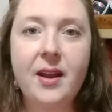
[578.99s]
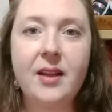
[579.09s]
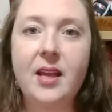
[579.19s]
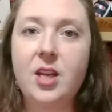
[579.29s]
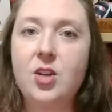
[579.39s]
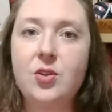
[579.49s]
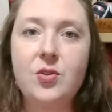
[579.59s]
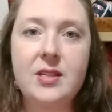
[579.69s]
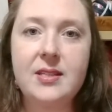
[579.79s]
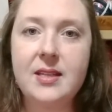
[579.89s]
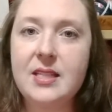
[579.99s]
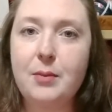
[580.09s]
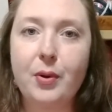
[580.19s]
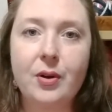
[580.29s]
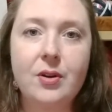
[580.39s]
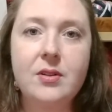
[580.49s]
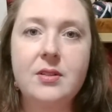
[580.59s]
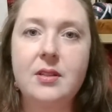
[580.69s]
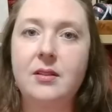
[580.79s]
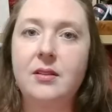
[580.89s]
and like you do these knits and purls
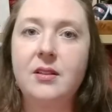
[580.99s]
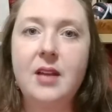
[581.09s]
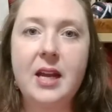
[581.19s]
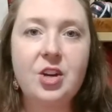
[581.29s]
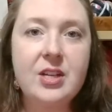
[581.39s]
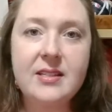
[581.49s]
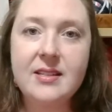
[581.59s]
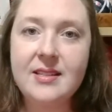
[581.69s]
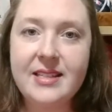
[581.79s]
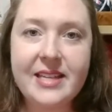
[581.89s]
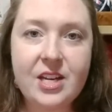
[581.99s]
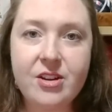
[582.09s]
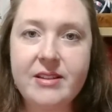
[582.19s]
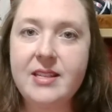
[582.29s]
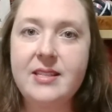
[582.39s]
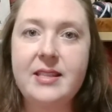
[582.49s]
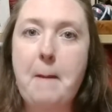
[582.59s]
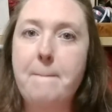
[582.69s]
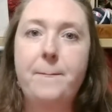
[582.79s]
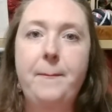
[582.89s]
and increases and decreases, and then